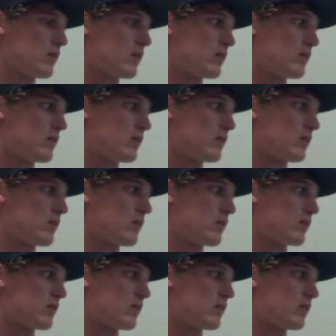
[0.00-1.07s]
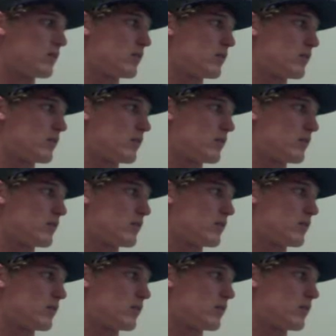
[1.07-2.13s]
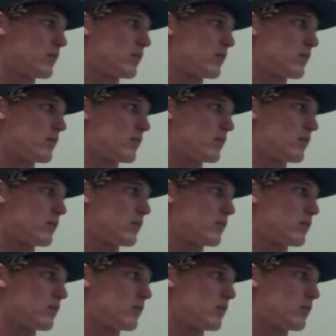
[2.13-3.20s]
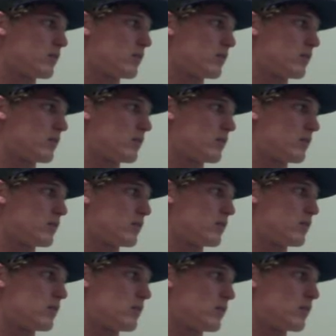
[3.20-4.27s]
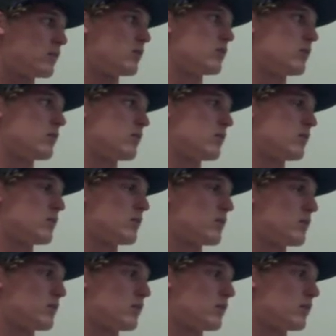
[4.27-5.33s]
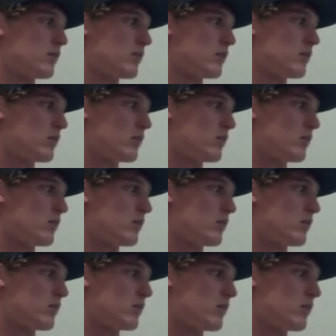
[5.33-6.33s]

(not speaking)